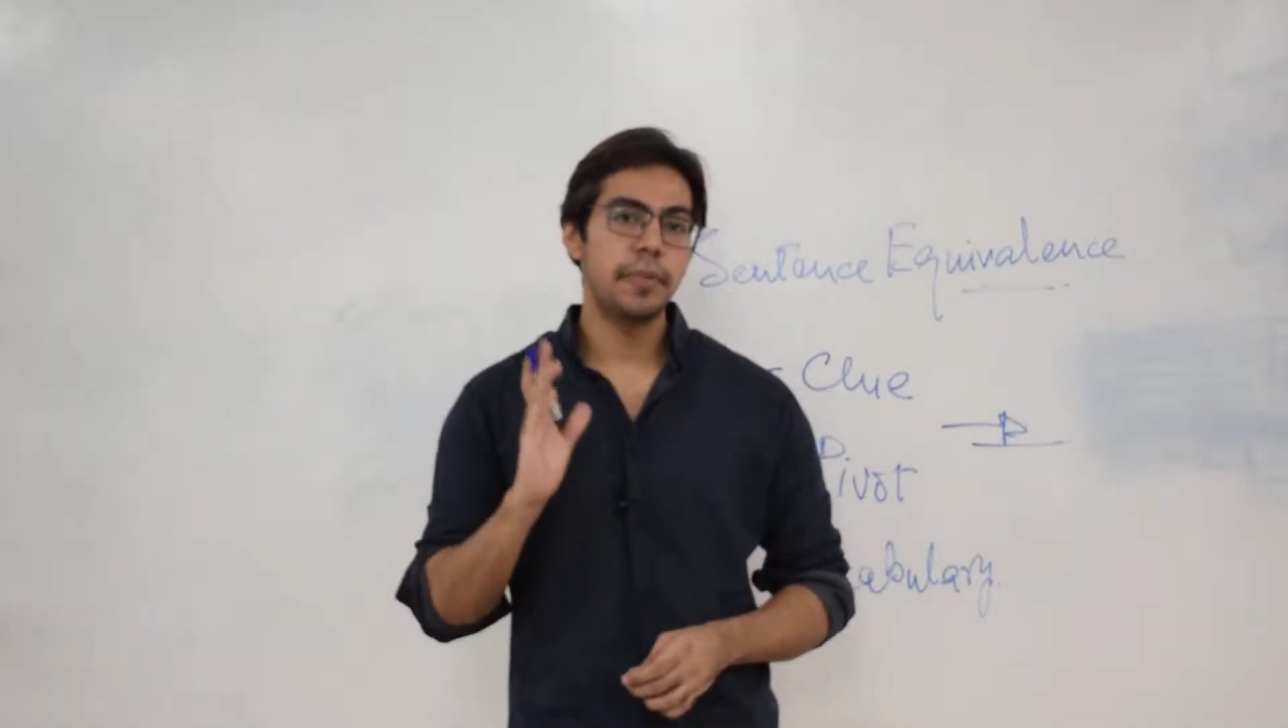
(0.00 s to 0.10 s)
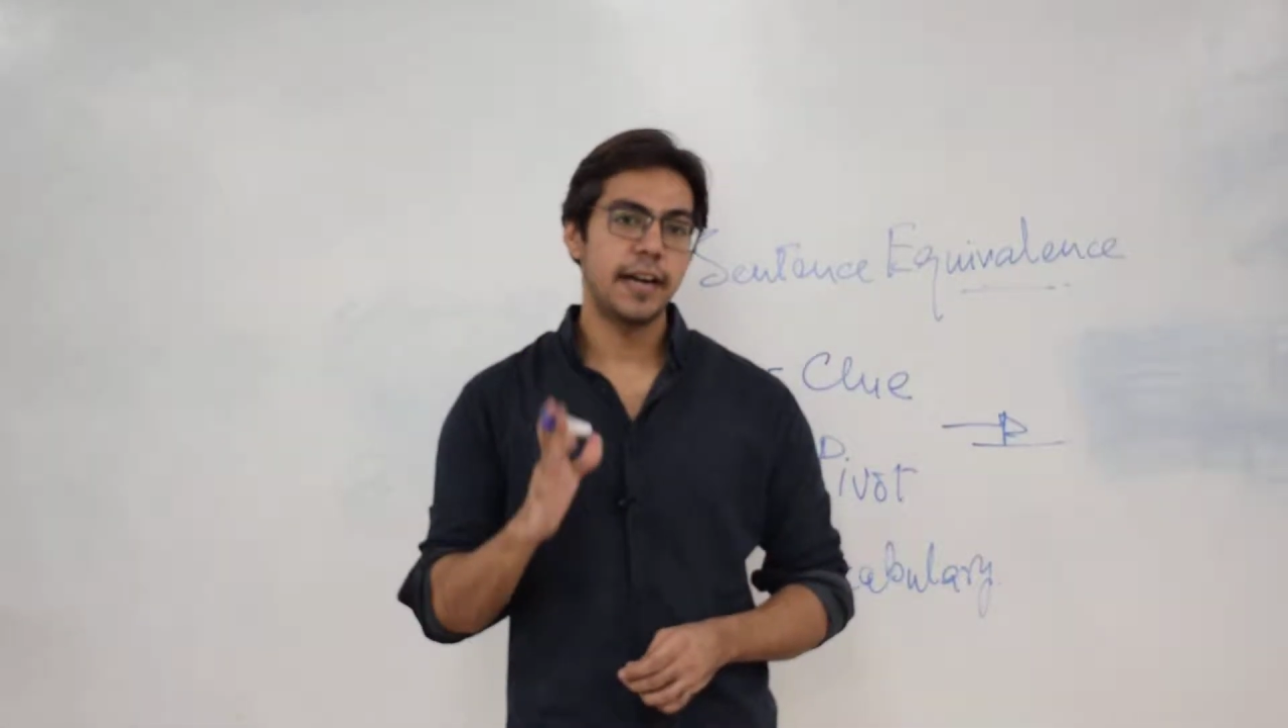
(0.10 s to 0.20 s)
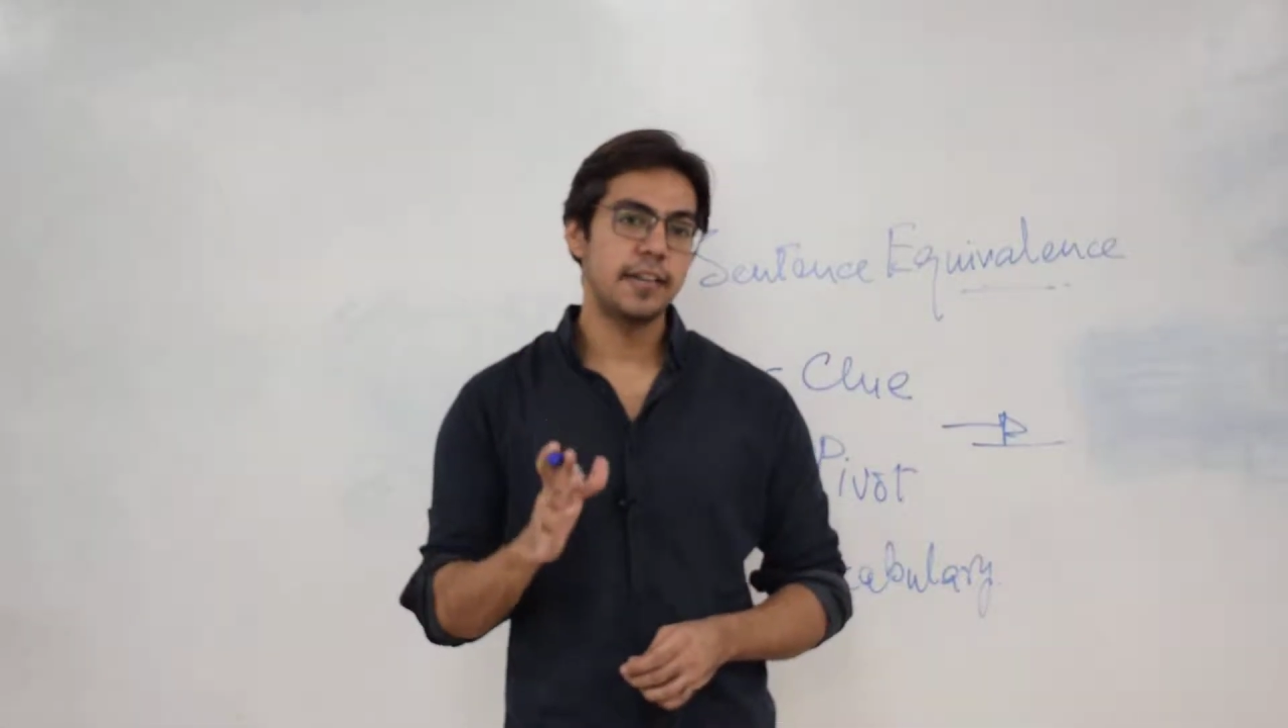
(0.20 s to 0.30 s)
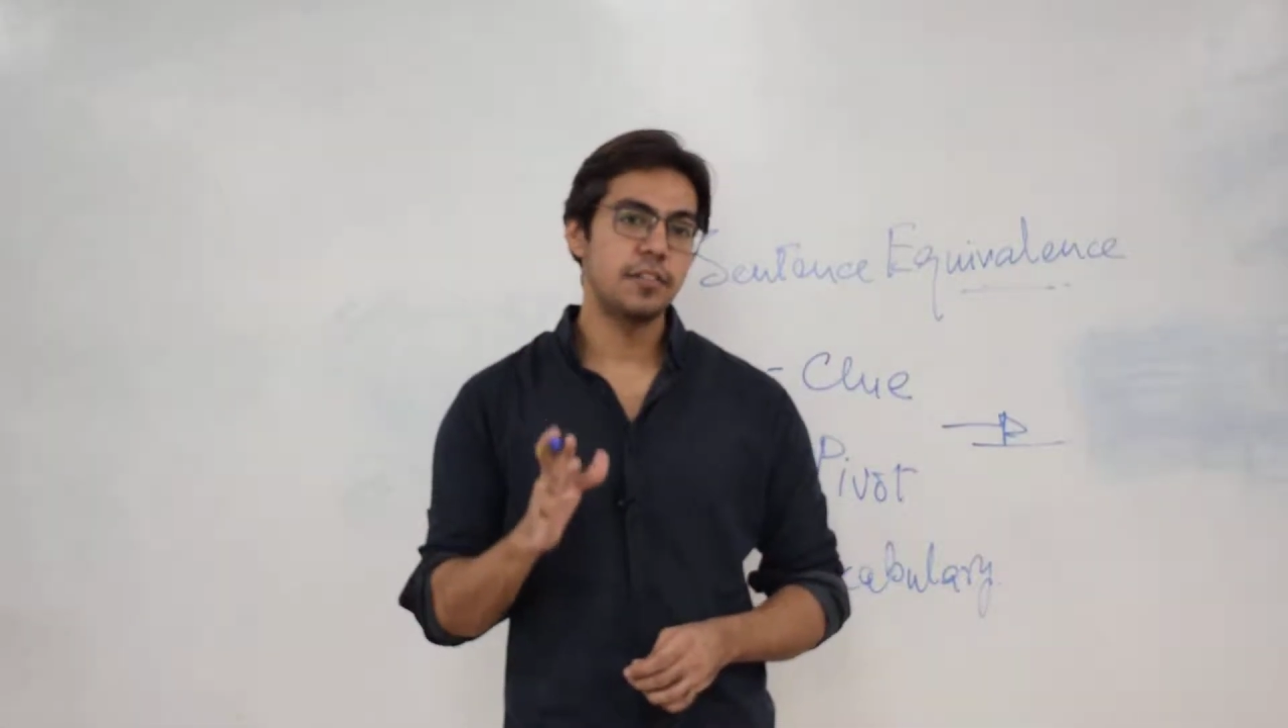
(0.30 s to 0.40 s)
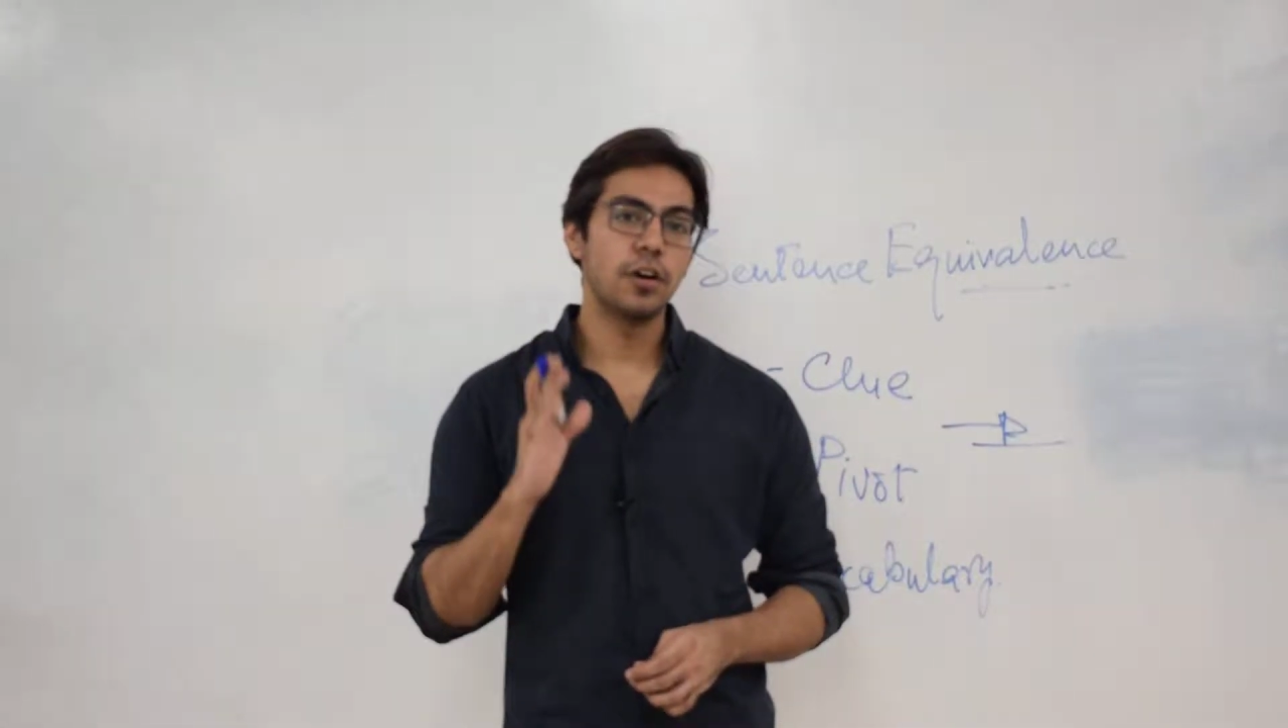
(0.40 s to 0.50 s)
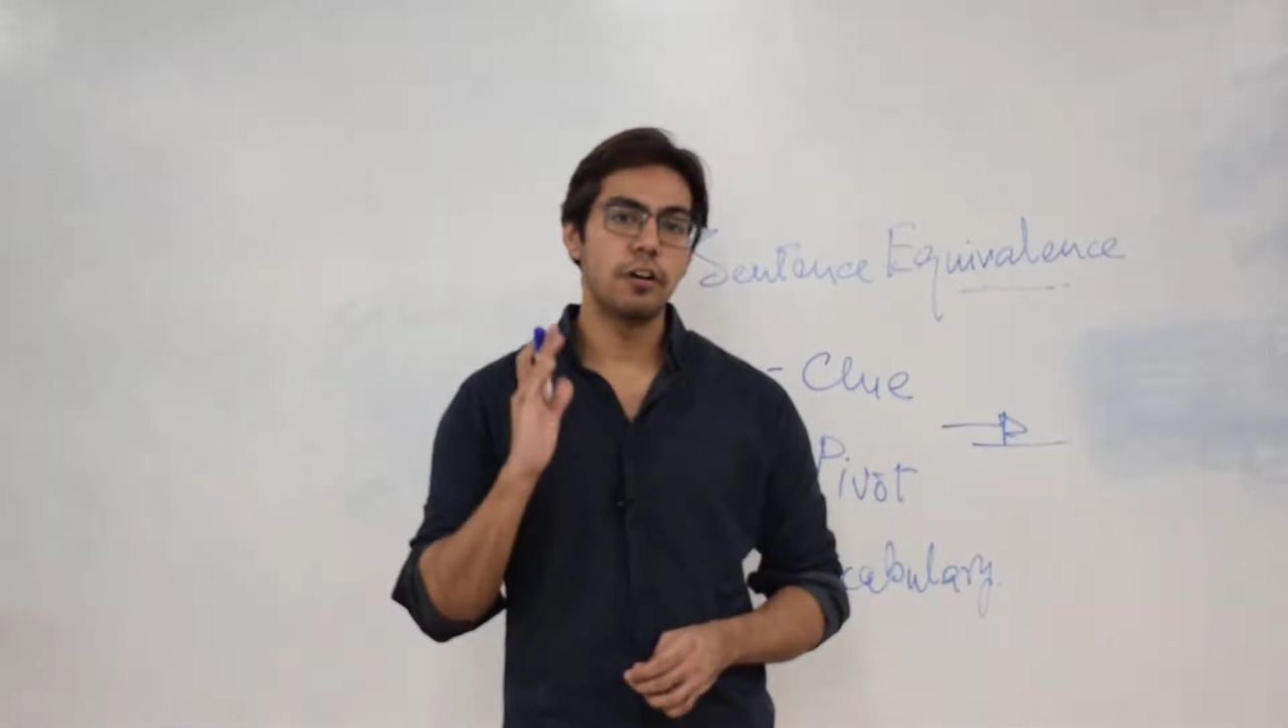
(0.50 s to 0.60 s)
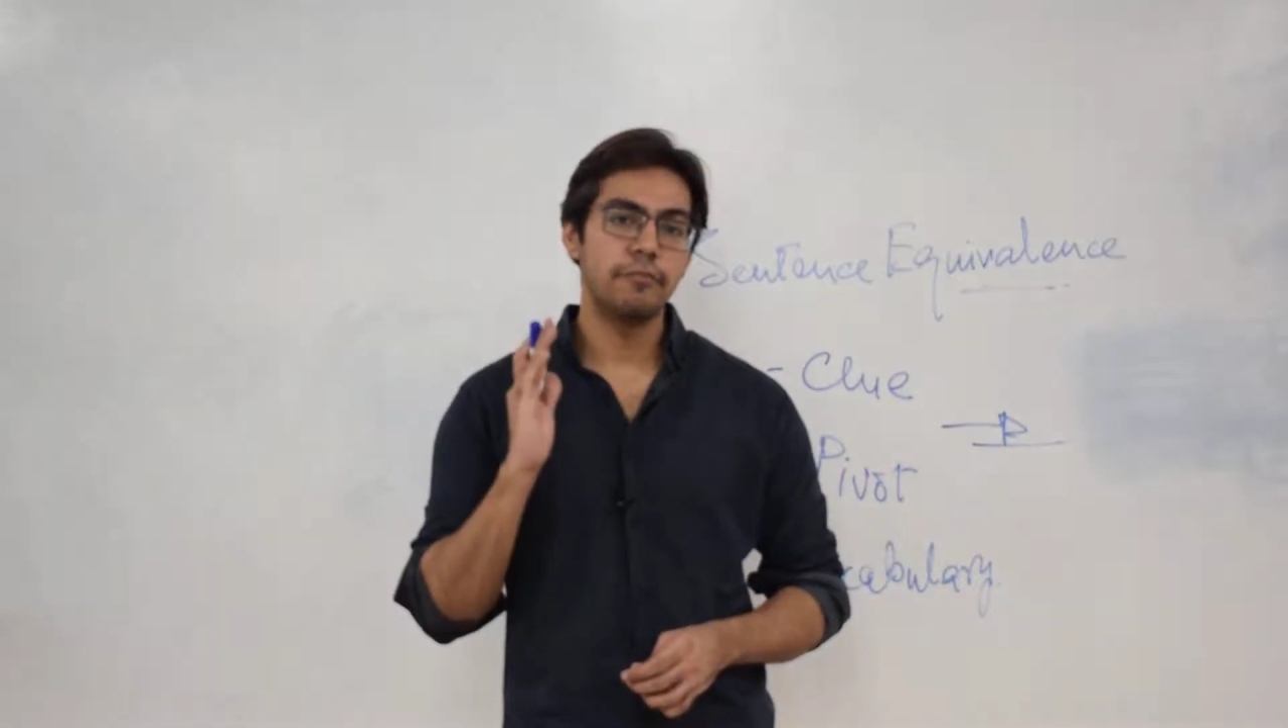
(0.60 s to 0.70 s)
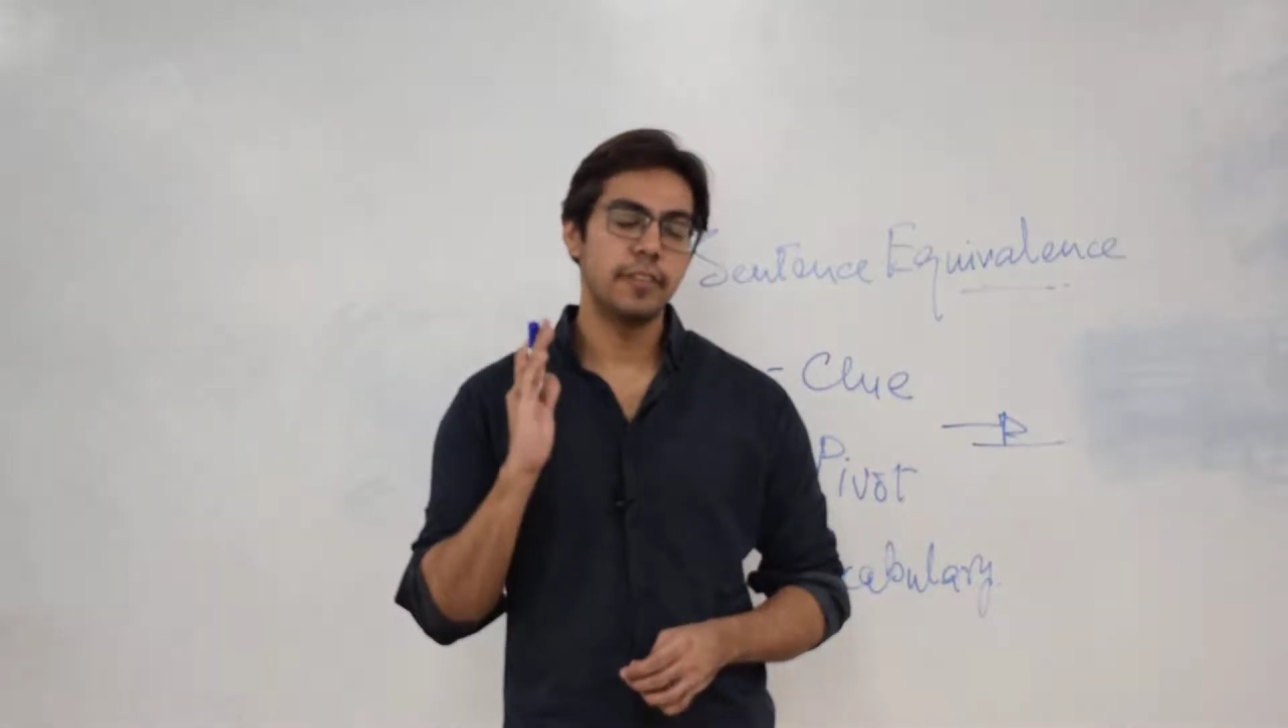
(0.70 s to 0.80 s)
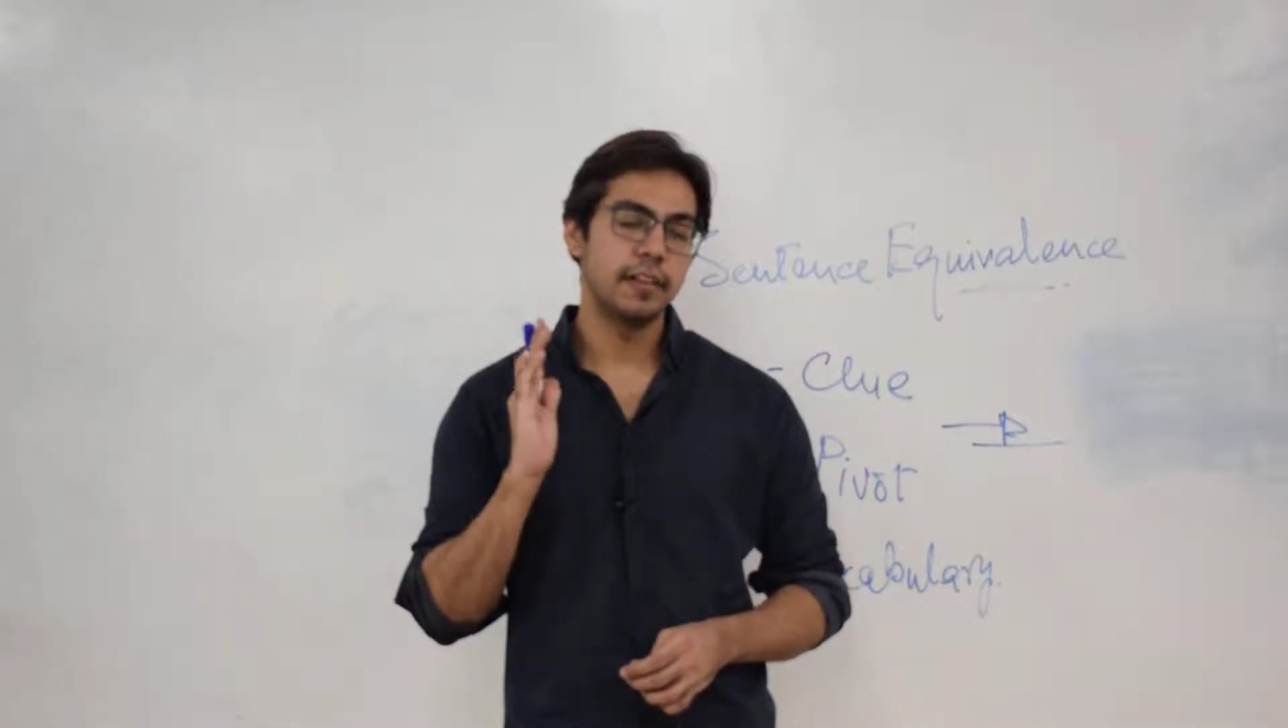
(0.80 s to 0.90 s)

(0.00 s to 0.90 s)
parts of